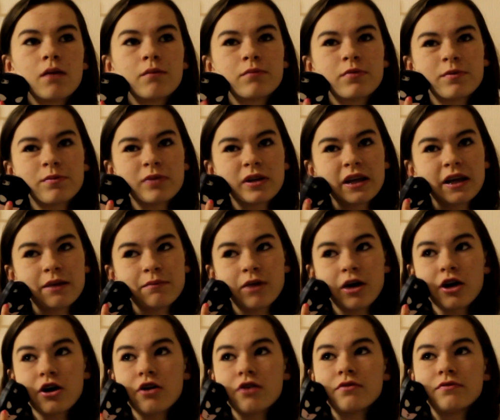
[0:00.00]
Probably
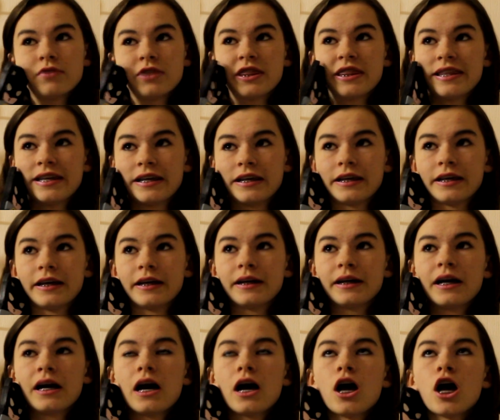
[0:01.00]
my overthinking,